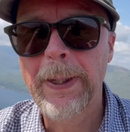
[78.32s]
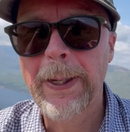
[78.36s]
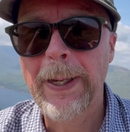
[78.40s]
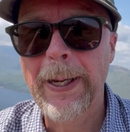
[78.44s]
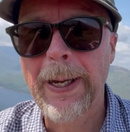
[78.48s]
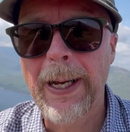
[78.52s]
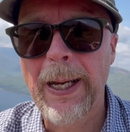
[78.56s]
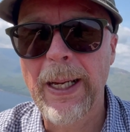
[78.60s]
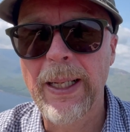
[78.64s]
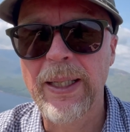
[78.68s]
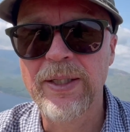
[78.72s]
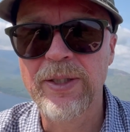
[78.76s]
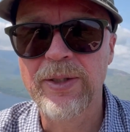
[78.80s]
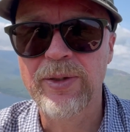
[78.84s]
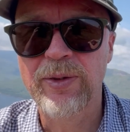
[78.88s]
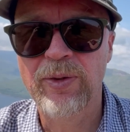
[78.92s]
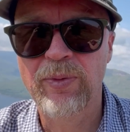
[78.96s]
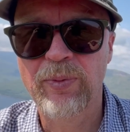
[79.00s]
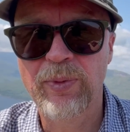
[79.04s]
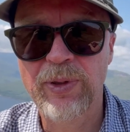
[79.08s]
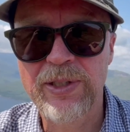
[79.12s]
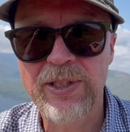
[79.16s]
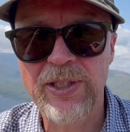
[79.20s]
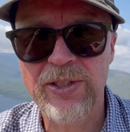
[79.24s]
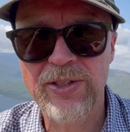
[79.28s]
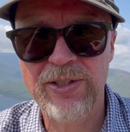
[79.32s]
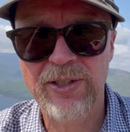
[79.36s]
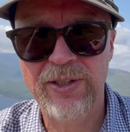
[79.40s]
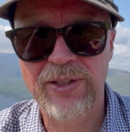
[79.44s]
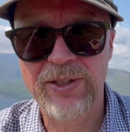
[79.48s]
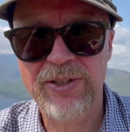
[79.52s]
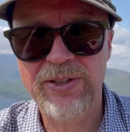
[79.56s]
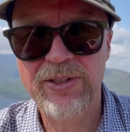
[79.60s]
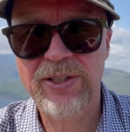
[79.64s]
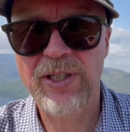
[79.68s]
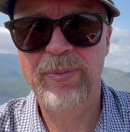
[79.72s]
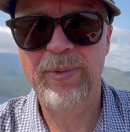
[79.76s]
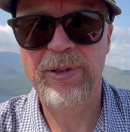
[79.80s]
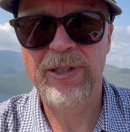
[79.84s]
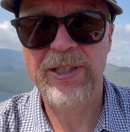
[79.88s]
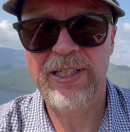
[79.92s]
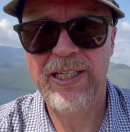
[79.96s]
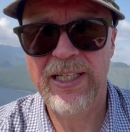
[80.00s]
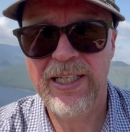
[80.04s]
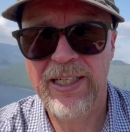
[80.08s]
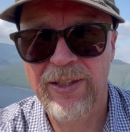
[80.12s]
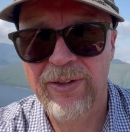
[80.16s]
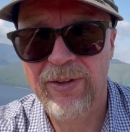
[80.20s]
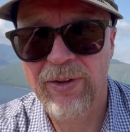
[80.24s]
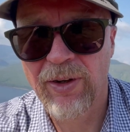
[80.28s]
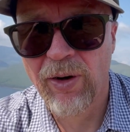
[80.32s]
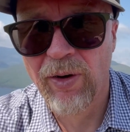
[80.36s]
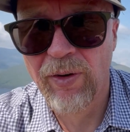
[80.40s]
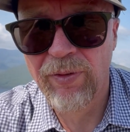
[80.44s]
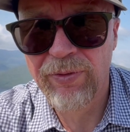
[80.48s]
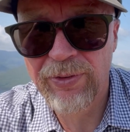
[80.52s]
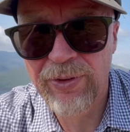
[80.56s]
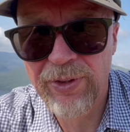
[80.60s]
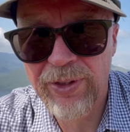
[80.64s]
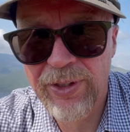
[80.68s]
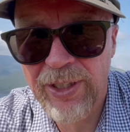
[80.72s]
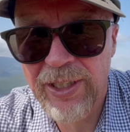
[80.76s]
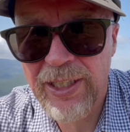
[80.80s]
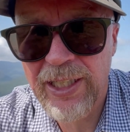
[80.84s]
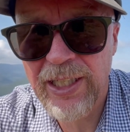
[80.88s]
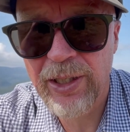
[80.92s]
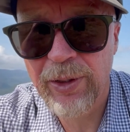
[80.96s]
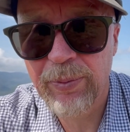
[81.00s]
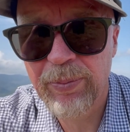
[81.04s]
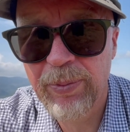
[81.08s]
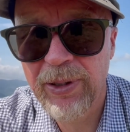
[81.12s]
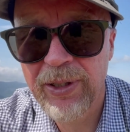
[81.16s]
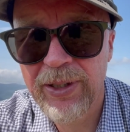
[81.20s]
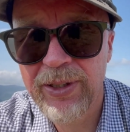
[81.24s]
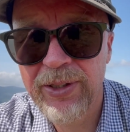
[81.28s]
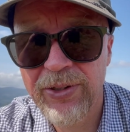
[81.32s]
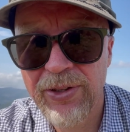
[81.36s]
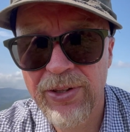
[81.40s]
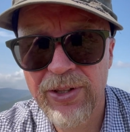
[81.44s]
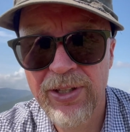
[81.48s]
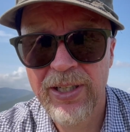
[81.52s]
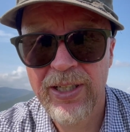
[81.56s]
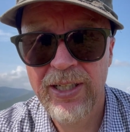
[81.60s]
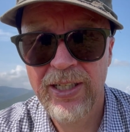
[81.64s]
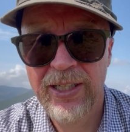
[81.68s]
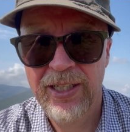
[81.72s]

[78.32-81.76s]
and we're just at the summit now of the Cow Path,